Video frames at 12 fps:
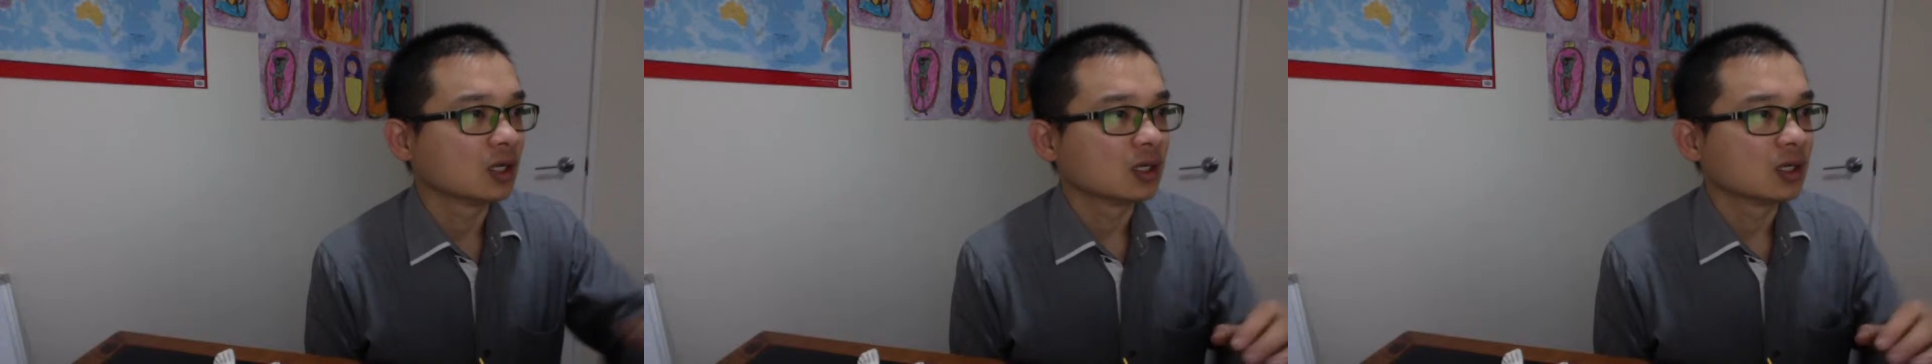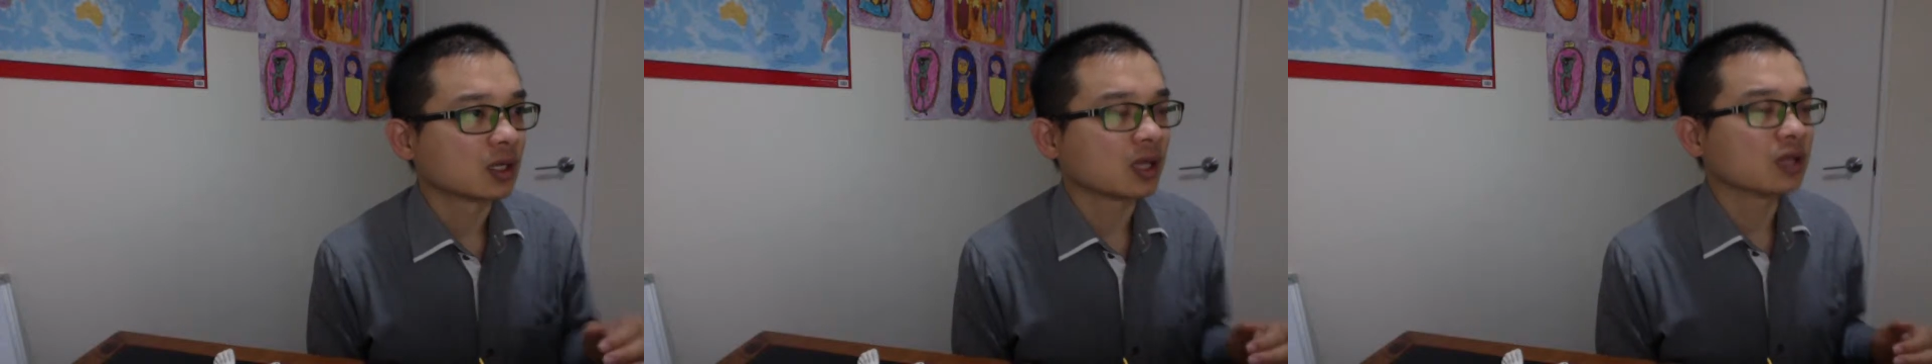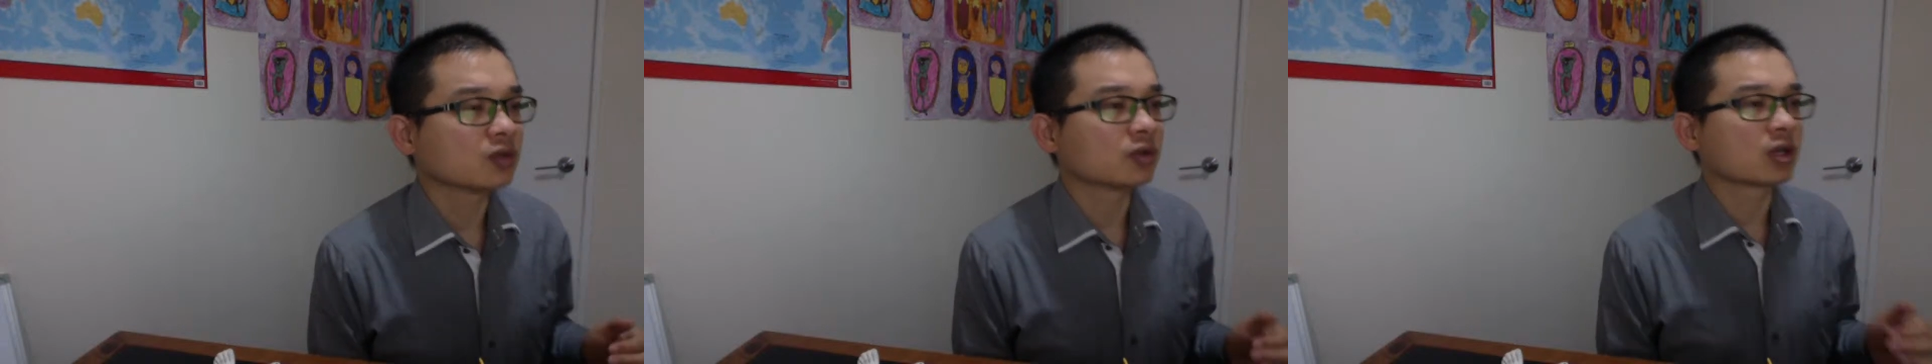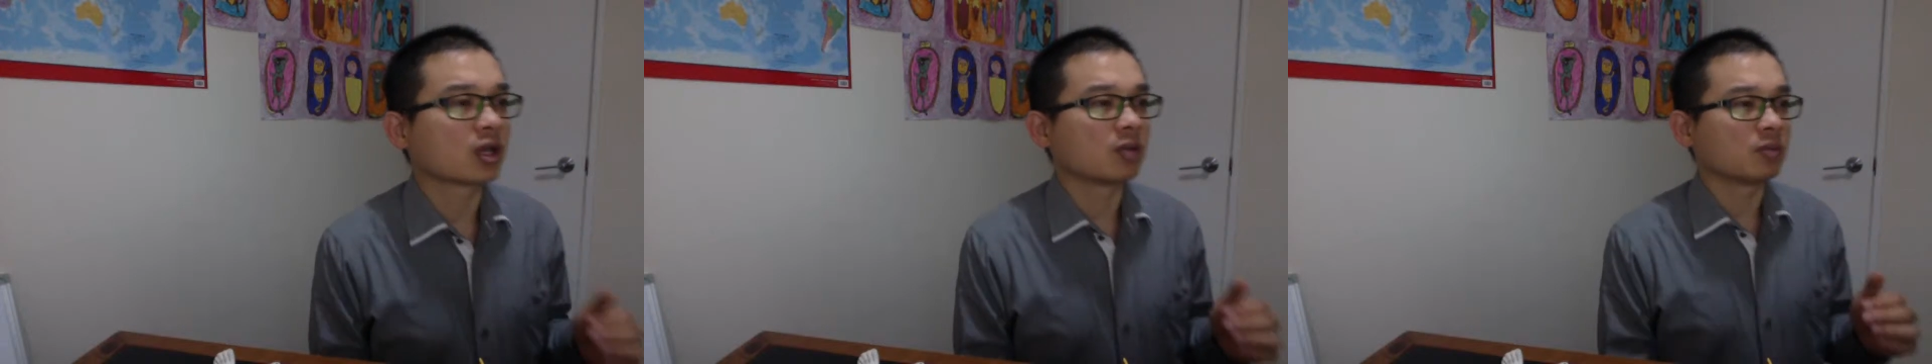the injury
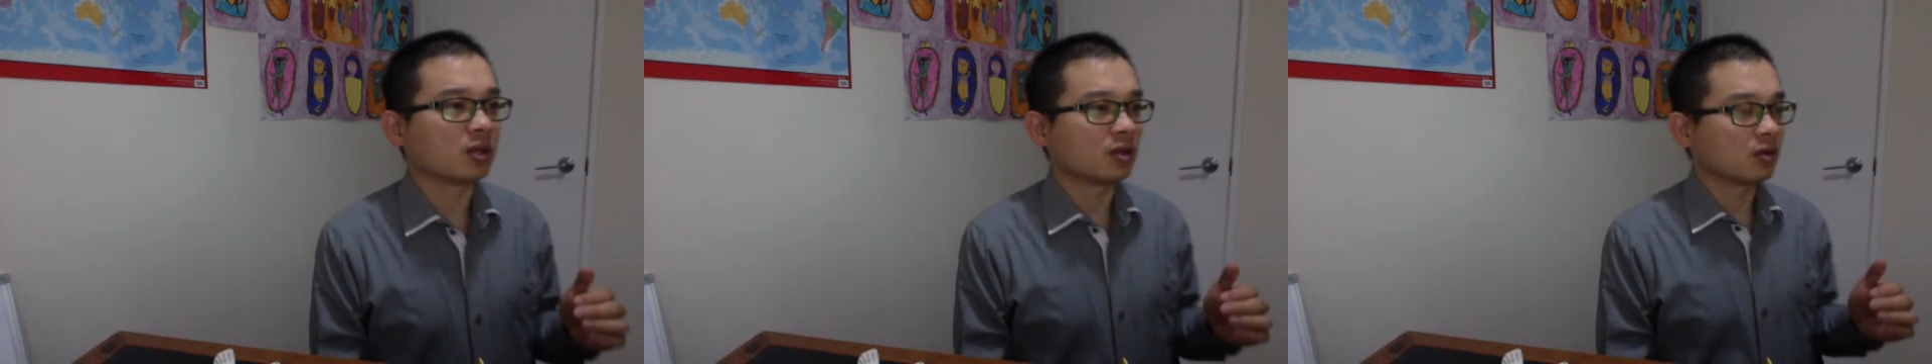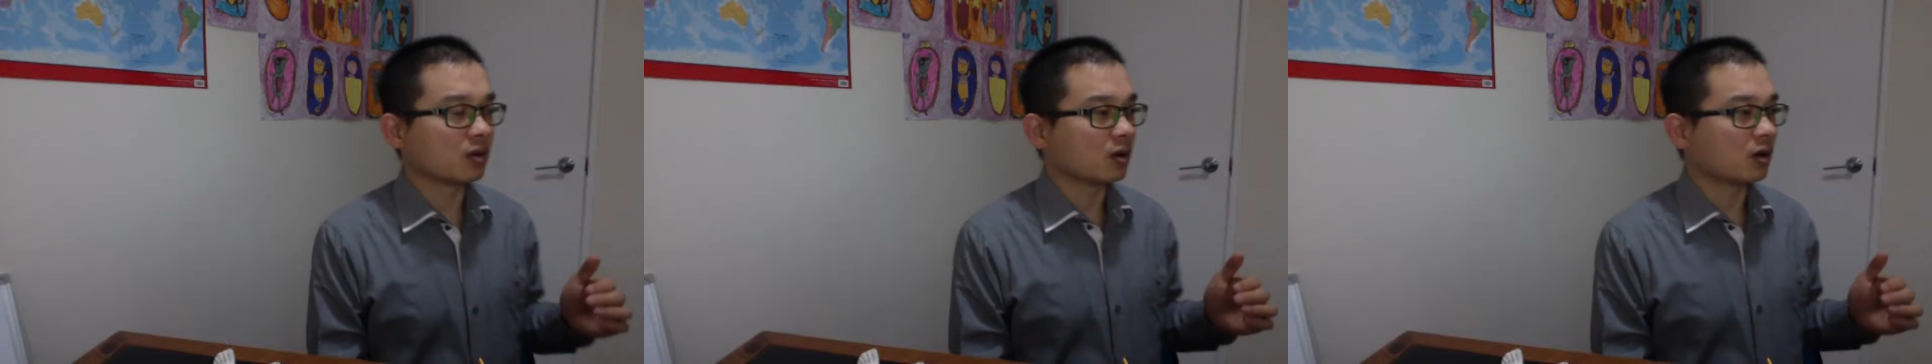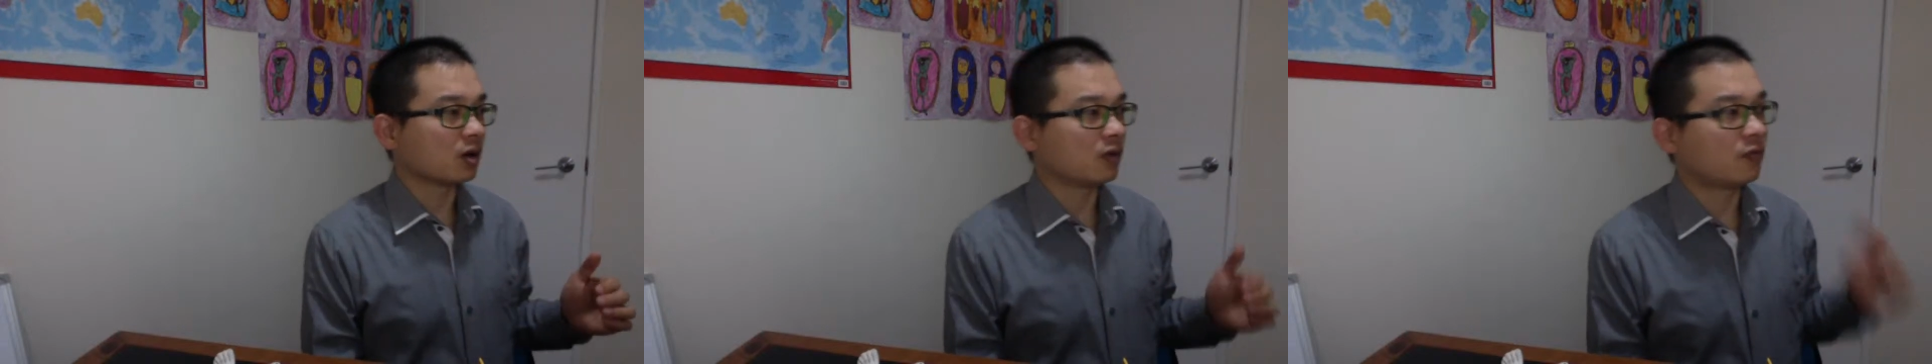can be a